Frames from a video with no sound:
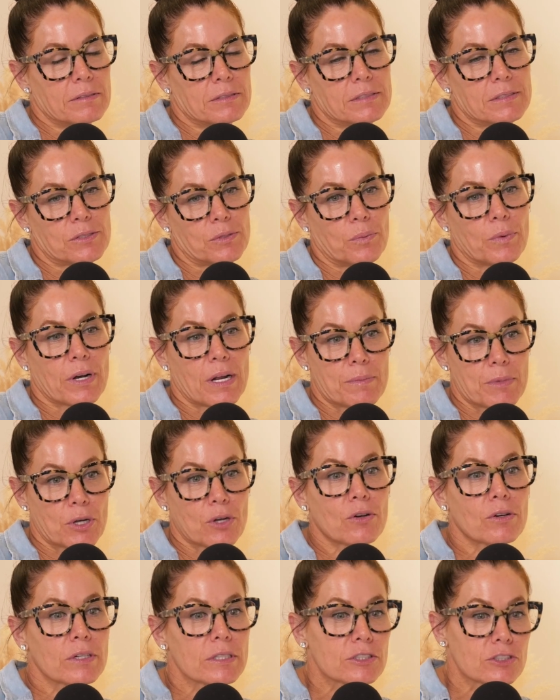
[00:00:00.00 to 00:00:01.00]
what I'm
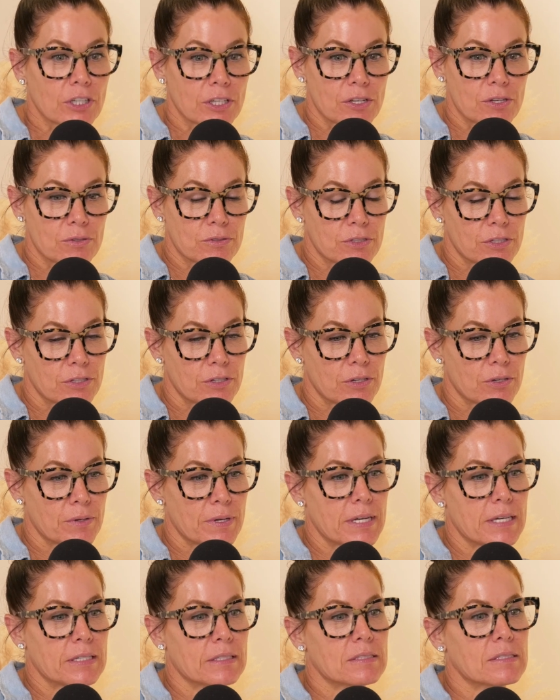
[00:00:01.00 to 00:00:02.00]
encouraging you to do
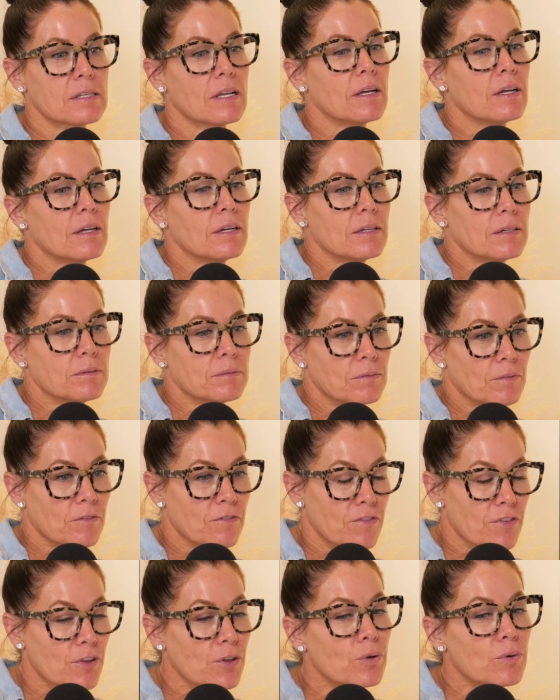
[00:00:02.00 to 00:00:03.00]
is
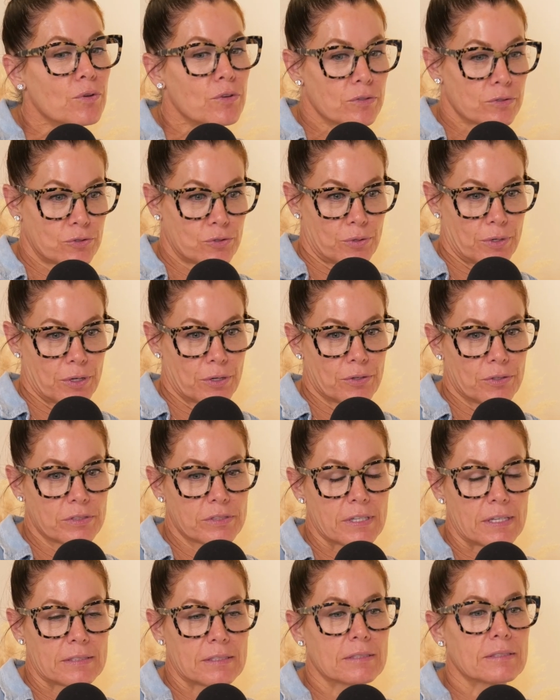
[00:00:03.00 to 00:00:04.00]
view your
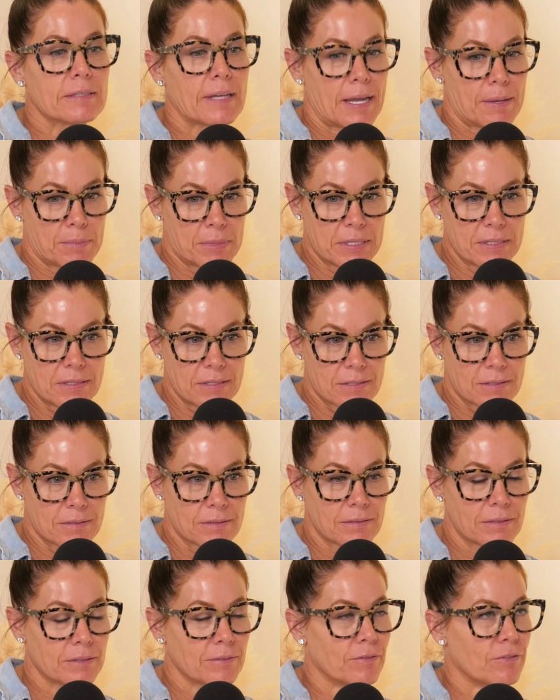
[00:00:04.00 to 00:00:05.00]
triggers as assignments,
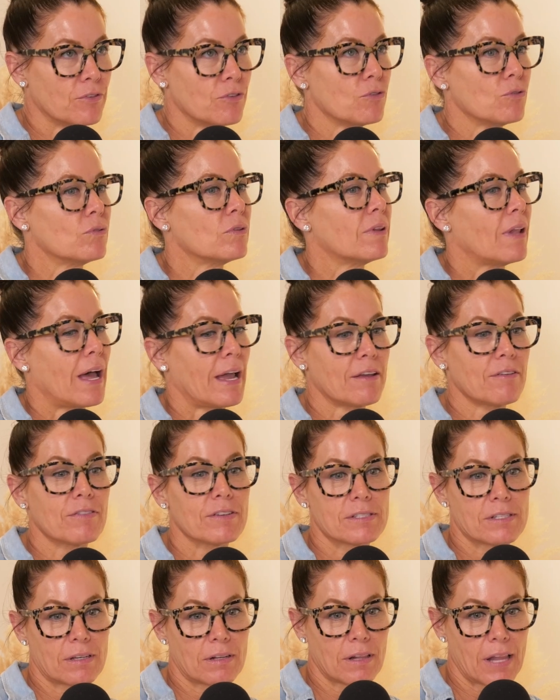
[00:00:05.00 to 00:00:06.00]
view life
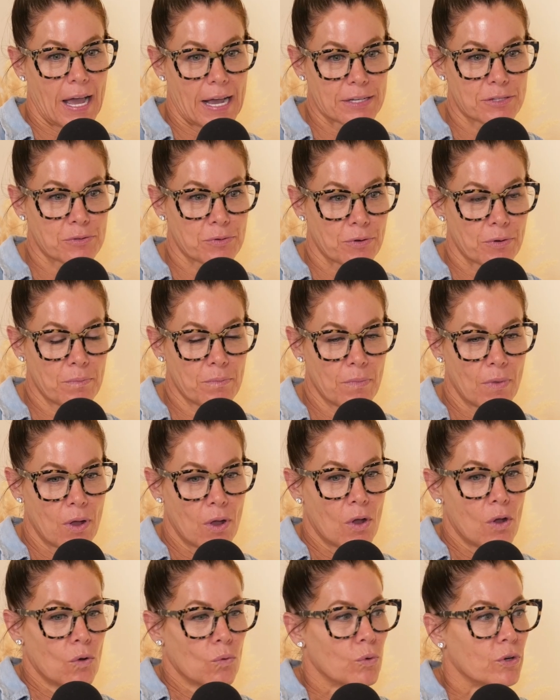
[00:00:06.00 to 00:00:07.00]
as a classroom.
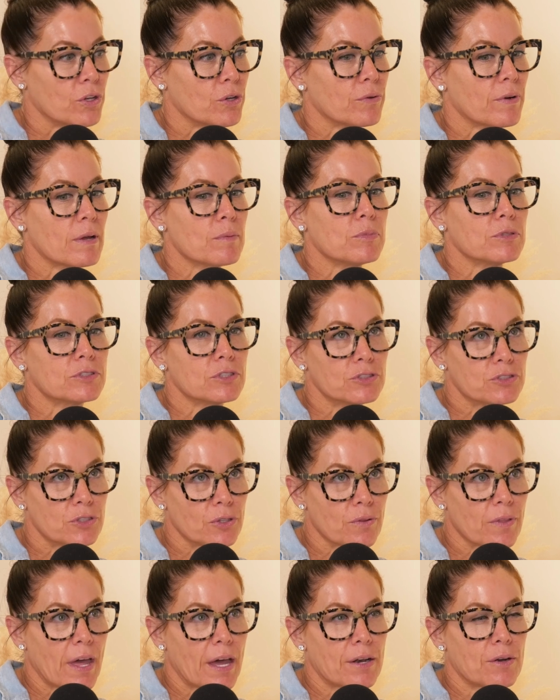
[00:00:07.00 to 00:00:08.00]
When you're able to
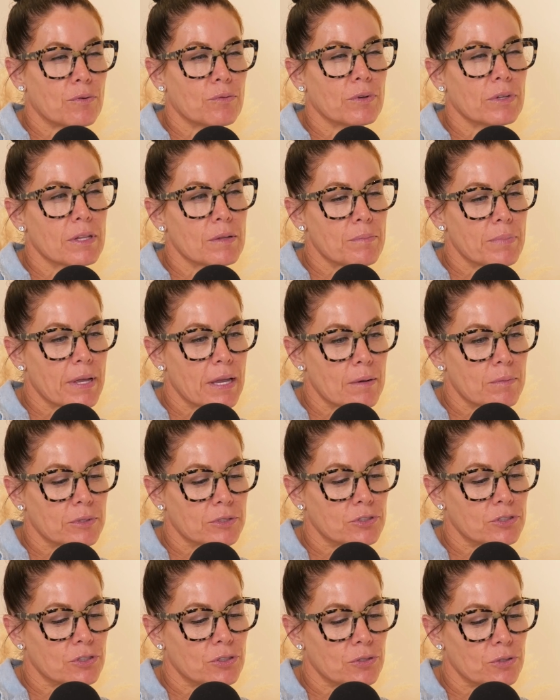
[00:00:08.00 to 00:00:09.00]
do that and really be able
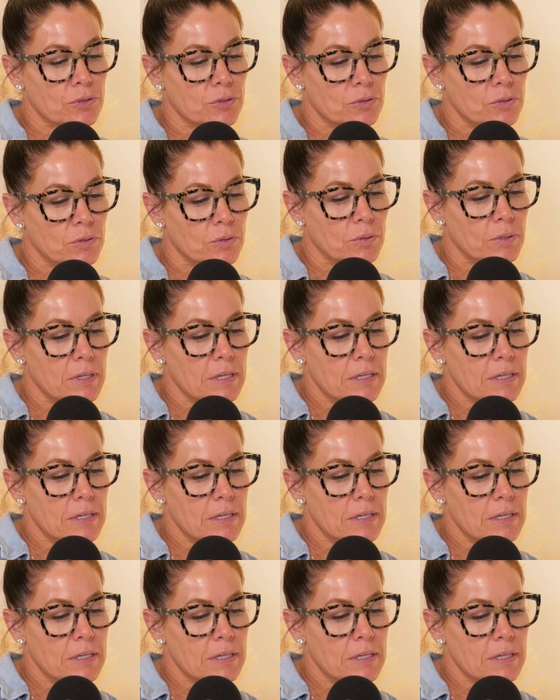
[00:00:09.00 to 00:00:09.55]
to